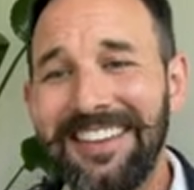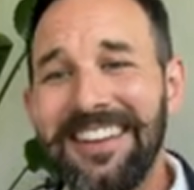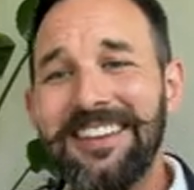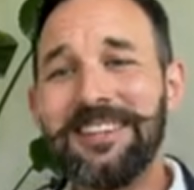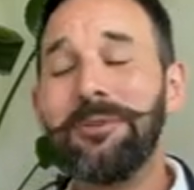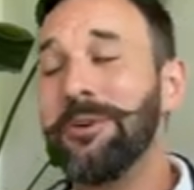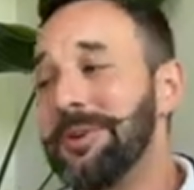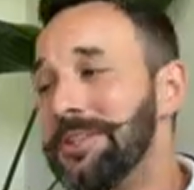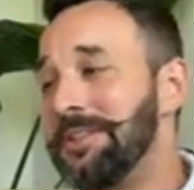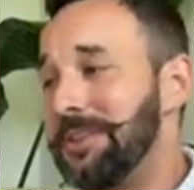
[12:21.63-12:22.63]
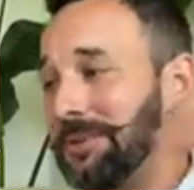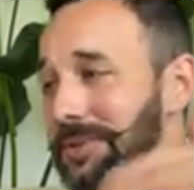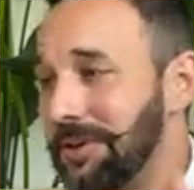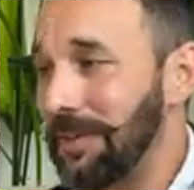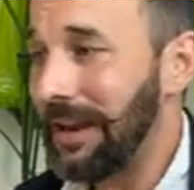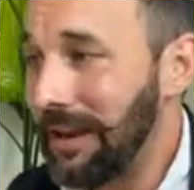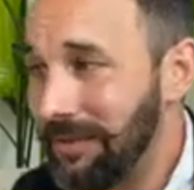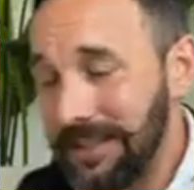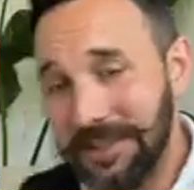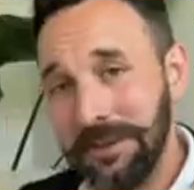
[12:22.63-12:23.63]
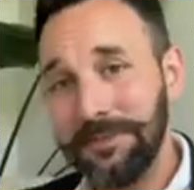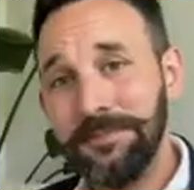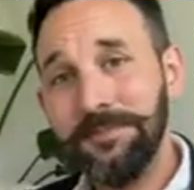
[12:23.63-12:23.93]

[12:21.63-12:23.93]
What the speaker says: So what we should do is talk about lovely stuff.